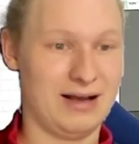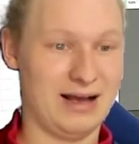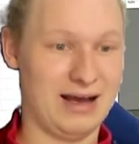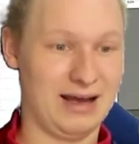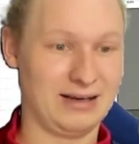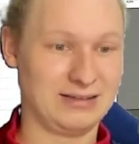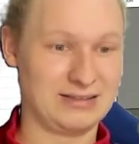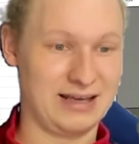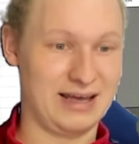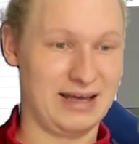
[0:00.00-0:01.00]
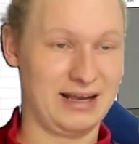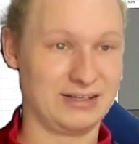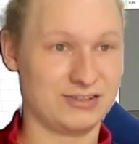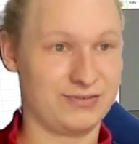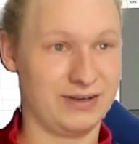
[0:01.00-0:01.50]
and a
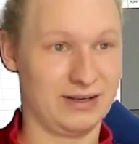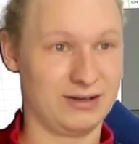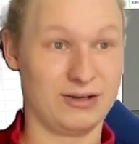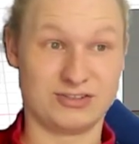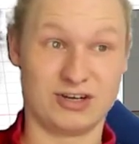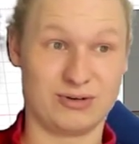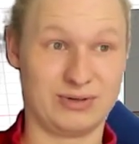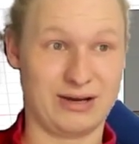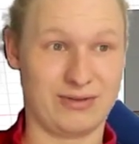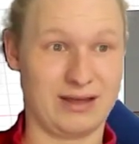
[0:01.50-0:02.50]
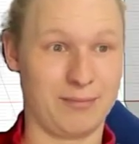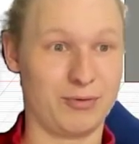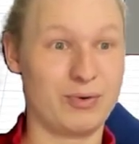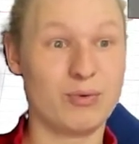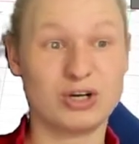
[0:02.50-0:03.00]
sphere, a circle down there, but
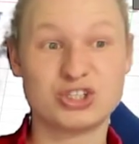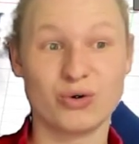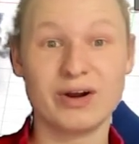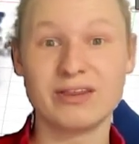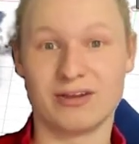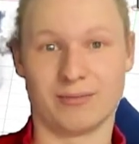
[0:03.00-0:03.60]
we want to join them.